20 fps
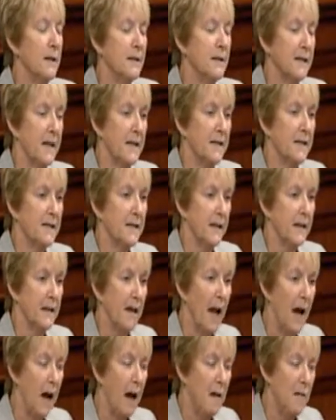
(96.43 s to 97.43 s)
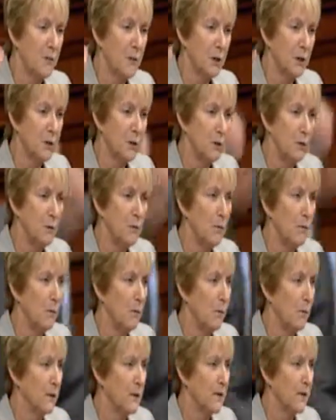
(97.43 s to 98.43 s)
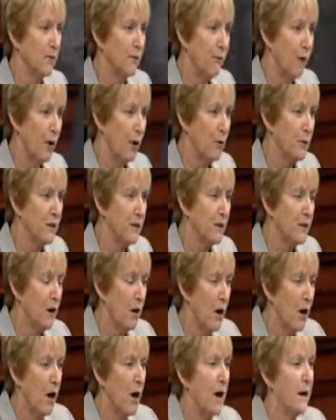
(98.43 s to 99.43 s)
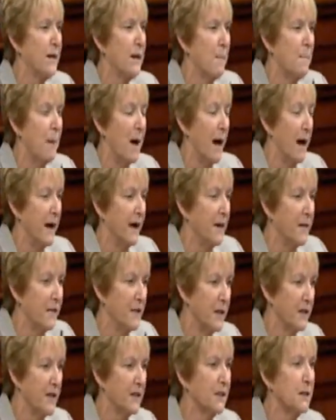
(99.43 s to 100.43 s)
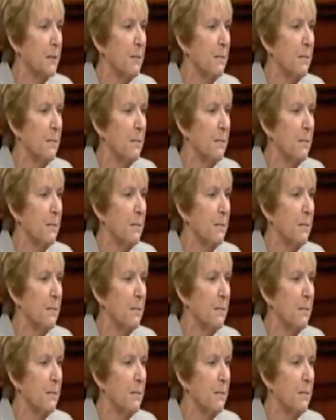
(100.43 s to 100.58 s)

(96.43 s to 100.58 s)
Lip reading: since the council was voted on by this